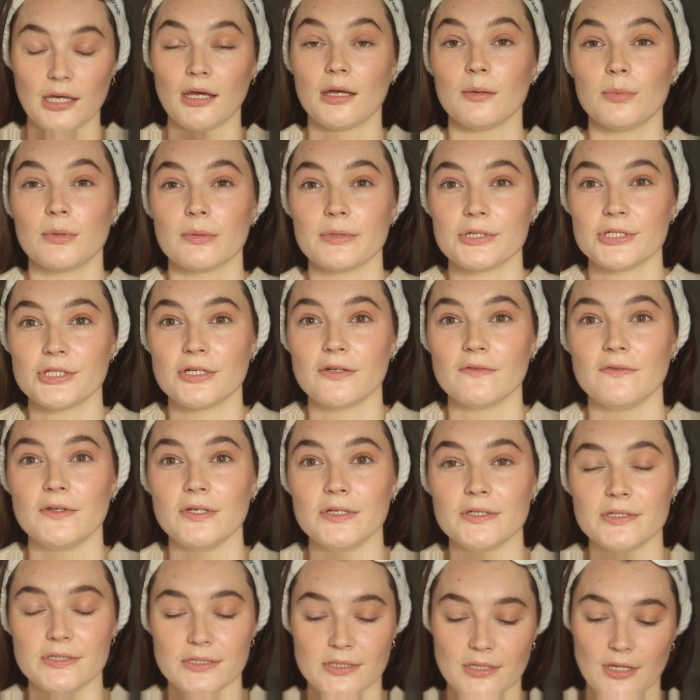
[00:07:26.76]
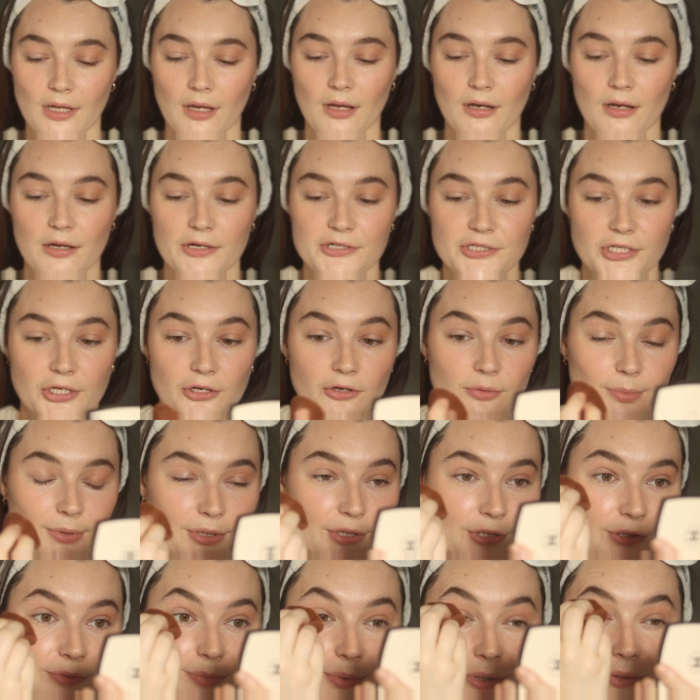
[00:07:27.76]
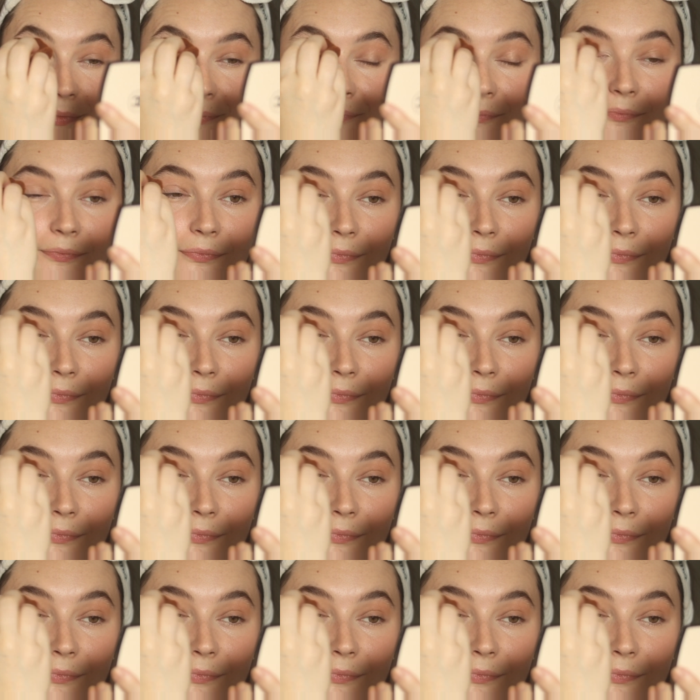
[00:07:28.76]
I probably should have used like an eyeshadow brush, but